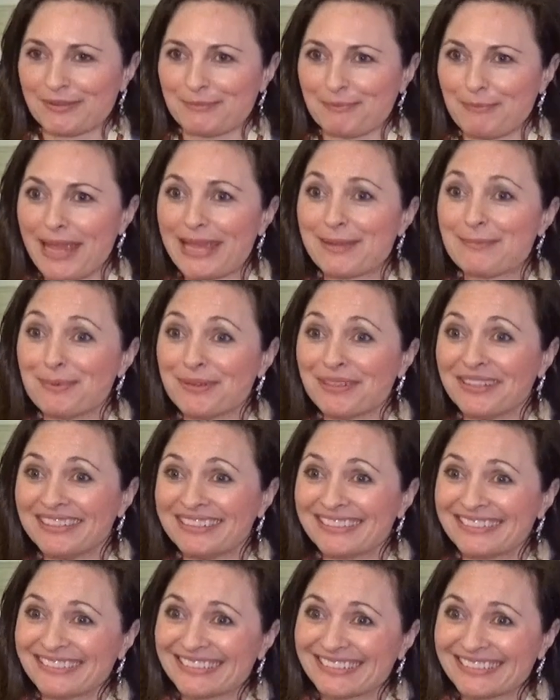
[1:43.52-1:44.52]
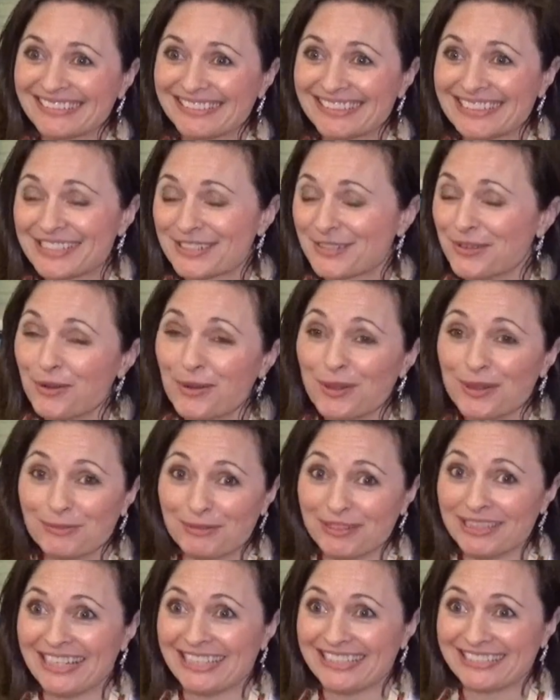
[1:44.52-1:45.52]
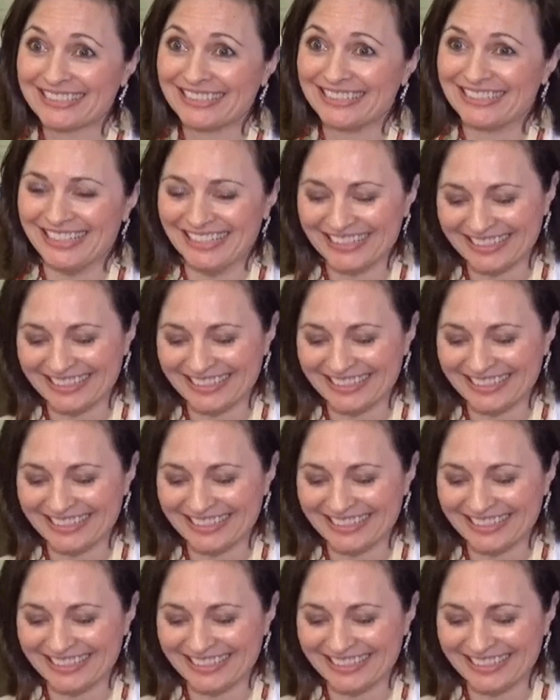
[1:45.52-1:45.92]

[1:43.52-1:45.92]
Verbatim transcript: Paper, these are all related.